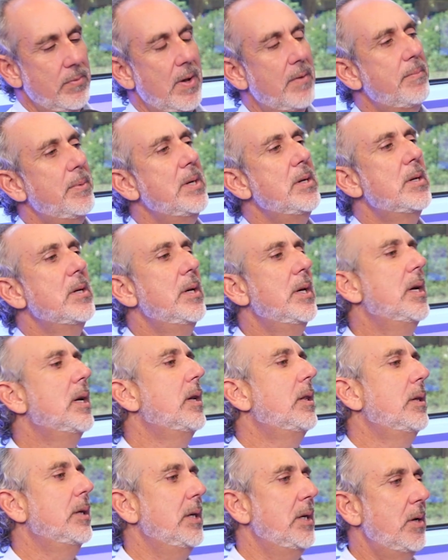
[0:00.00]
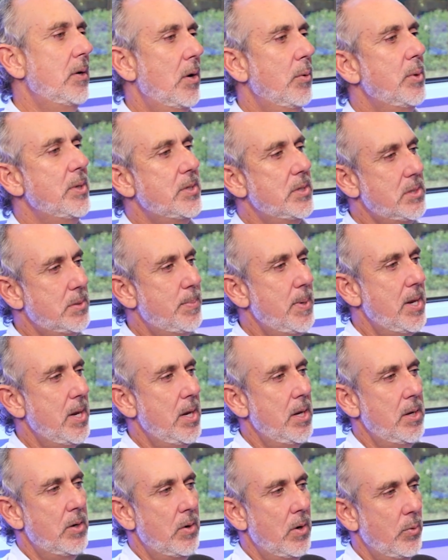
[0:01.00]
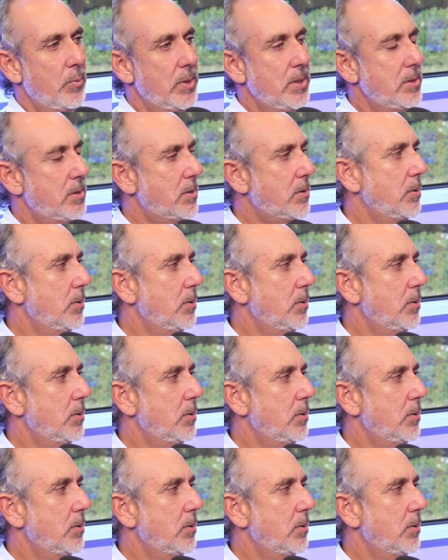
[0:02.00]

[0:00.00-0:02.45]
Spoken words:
I've been to Italy or I went to Spain or I went